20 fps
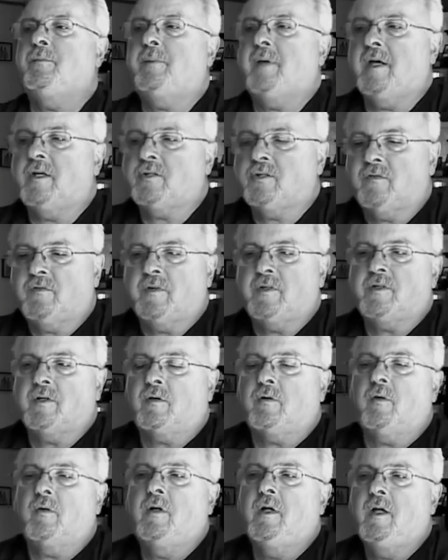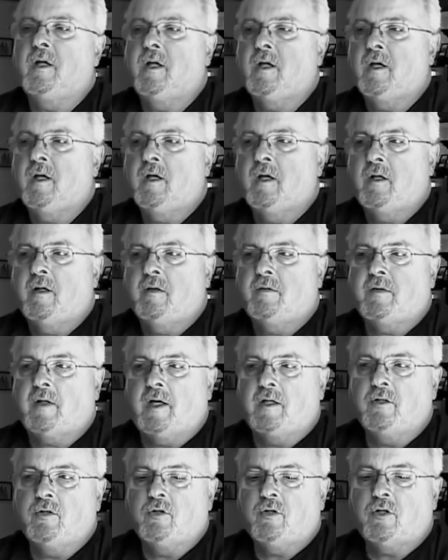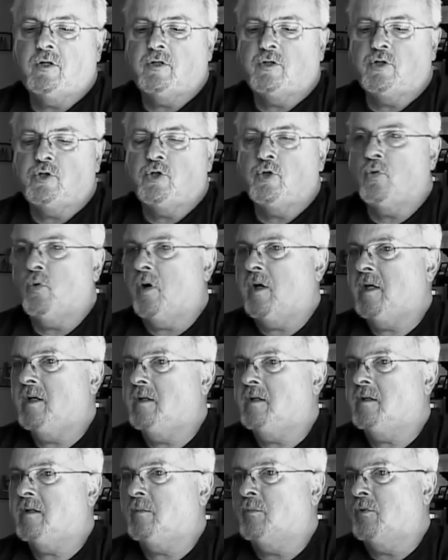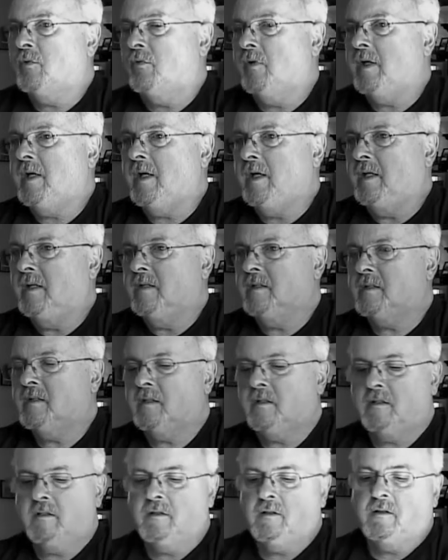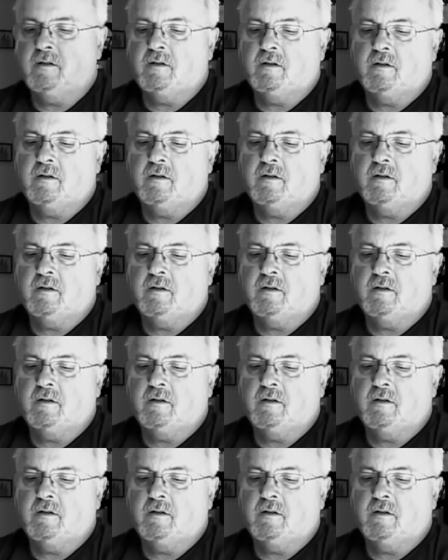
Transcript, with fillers: if you passed your physical, that you could join the Marines